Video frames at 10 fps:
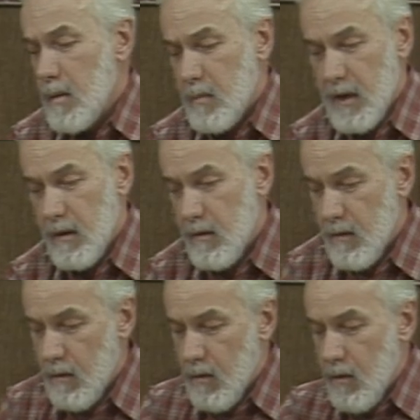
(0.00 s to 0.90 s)
But
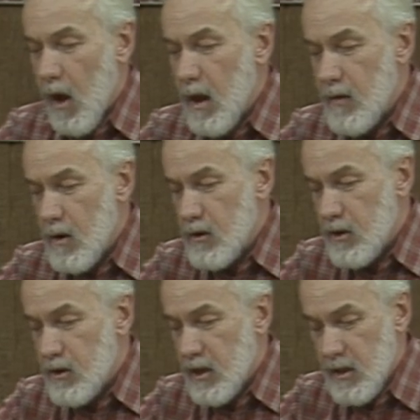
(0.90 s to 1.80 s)
all of those
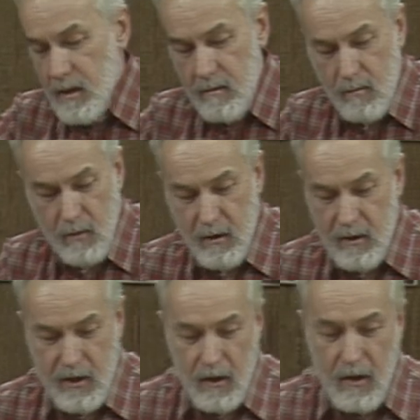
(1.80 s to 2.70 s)
are just, we're
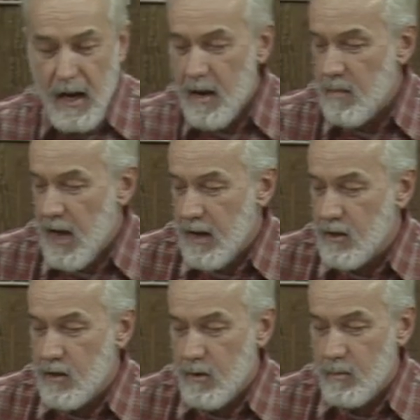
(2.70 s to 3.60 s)
still kind of back
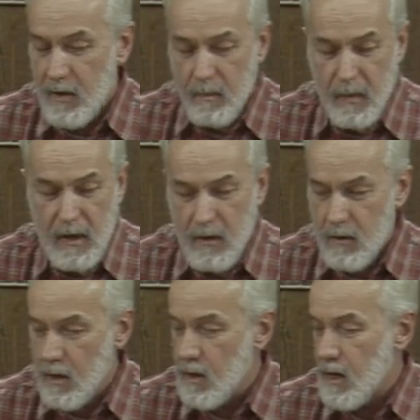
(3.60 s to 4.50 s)
to
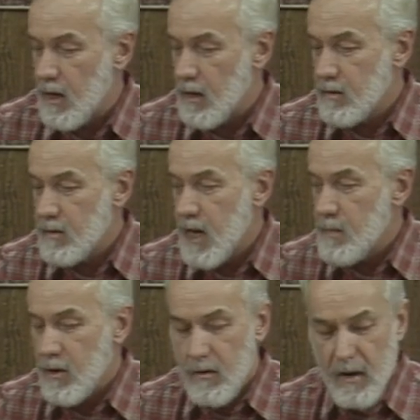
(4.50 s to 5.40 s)
pistol
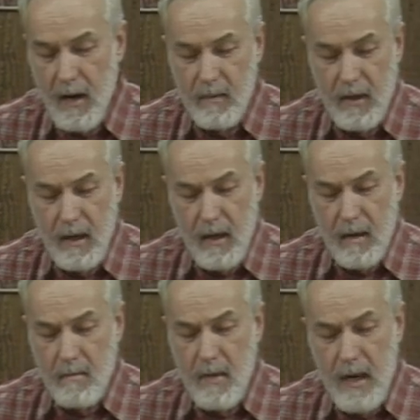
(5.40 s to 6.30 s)
type of grips.
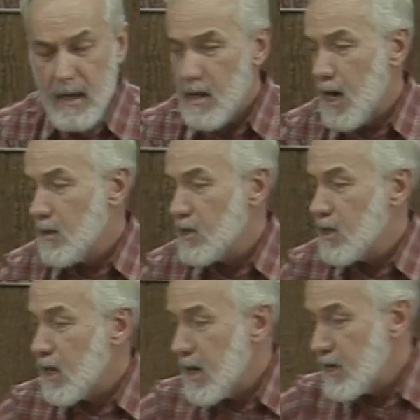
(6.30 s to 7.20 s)
Many times
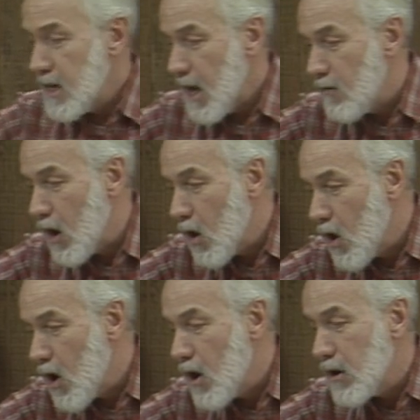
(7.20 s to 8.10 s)
you'd like to have a
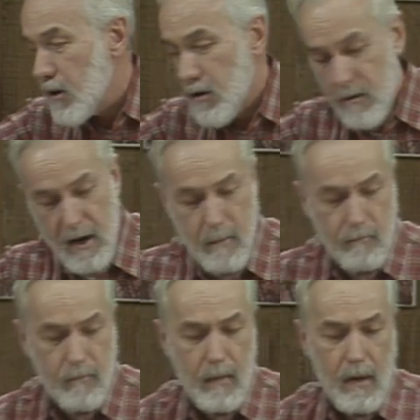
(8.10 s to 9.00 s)
longer grip,
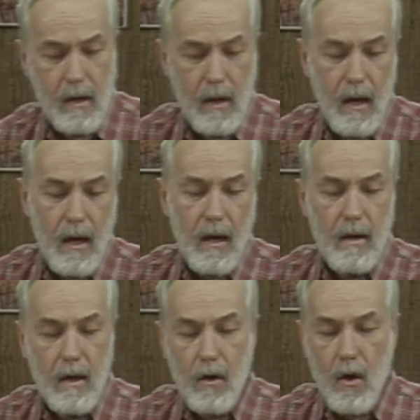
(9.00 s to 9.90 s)

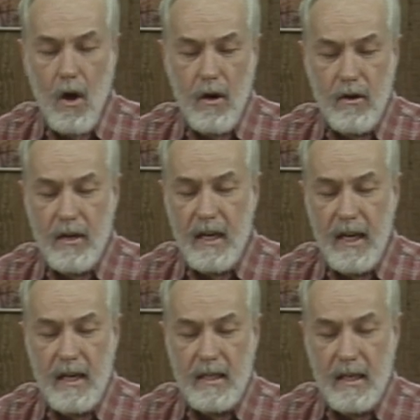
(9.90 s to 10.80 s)
a longer
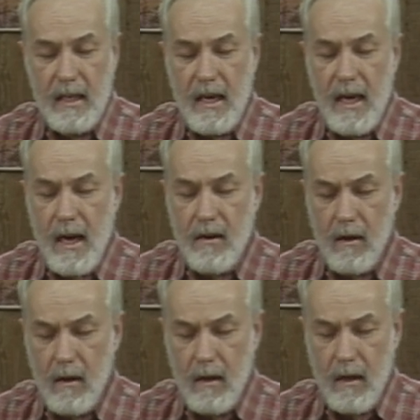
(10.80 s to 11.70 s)
casting
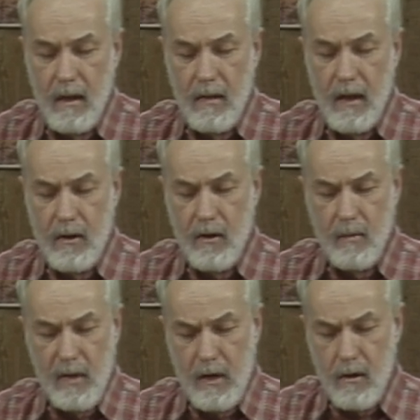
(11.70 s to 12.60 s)
handle that
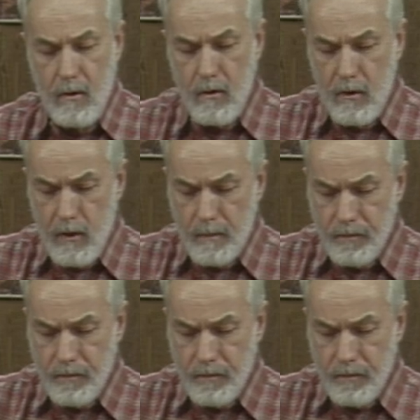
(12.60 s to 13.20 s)
could be used